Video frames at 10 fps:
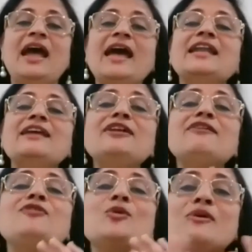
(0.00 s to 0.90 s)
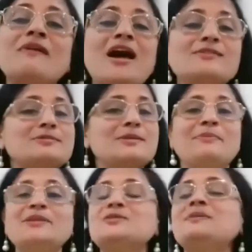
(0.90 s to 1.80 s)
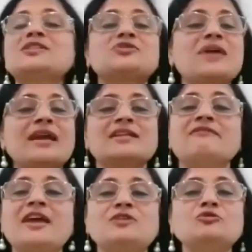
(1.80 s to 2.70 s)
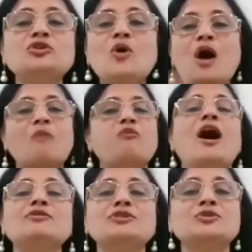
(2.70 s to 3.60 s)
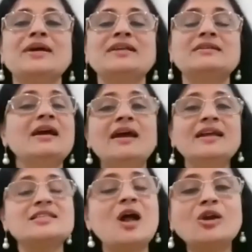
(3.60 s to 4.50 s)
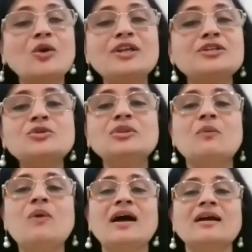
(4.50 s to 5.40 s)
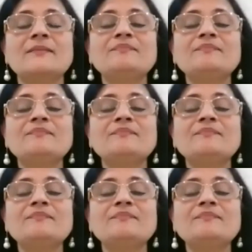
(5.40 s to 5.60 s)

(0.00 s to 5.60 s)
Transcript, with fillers: and even if you grasp the principle straight away, you know how to do it, it's not going to do the work.